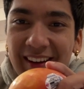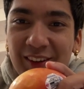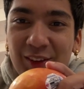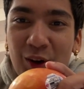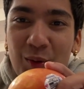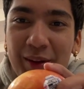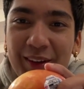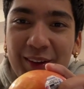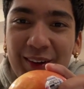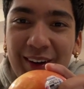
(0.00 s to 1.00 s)
I just go
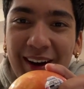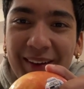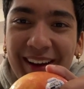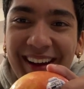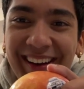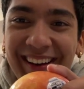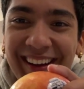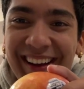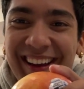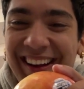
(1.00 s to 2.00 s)
with you. I'm not getting
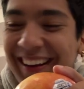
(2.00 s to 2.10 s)
it.